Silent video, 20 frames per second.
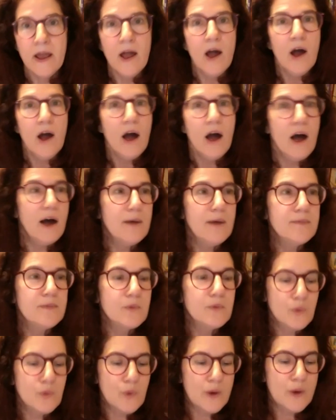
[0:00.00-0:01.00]

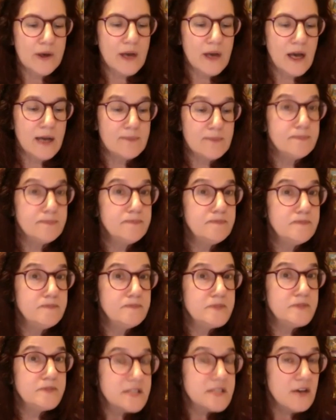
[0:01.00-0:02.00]
When I'm
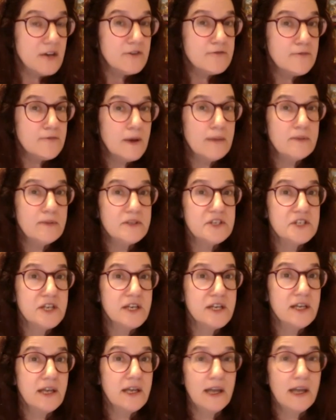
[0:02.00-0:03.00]

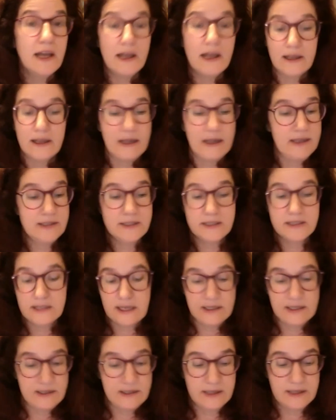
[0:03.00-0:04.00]
self-publishing, it's
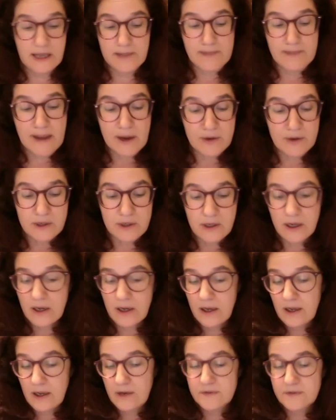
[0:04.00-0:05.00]
the amount
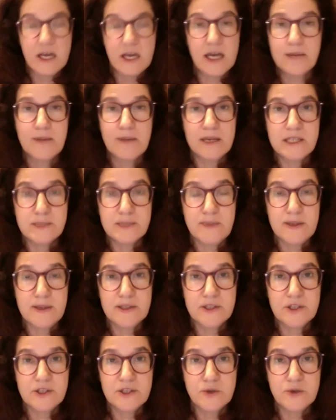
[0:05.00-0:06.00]
of time I
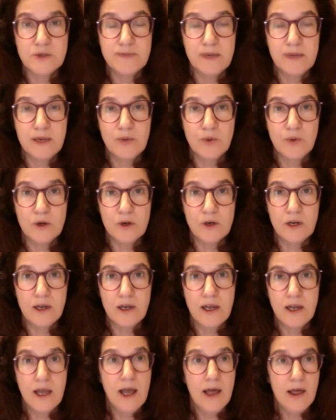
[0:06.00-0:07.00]
spent doing my work,
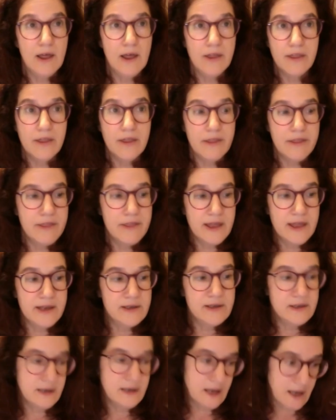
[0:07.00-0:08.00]

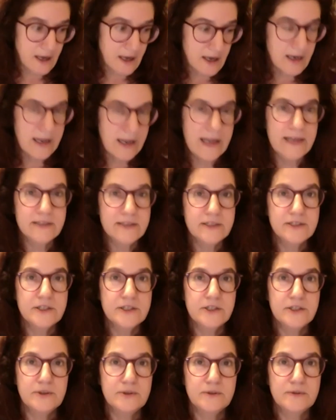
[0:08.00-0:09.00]
then I hand it
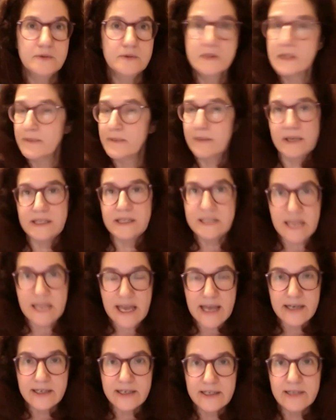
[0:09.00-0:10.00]
to somebody to
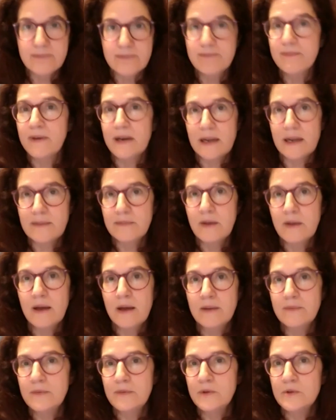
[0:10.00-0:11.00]
edit it. But
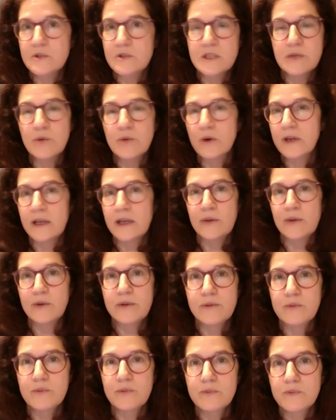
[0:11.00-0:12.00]
I'm usually working
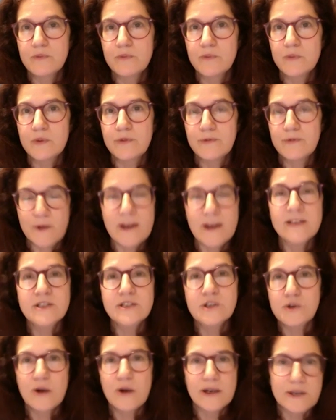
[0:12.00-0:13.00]
with
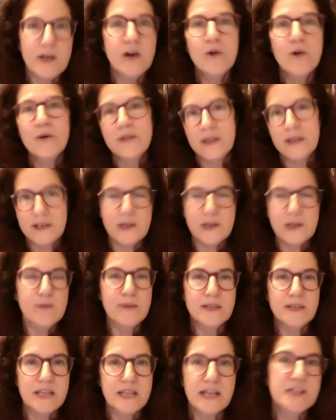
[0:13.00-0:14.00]
friends who I know, and they know
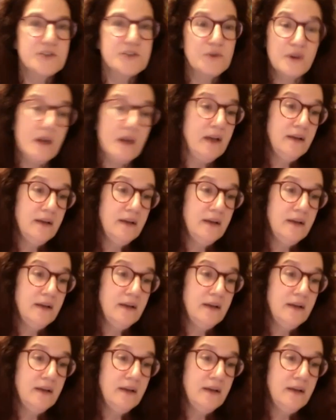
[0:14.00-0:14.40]
my schedule.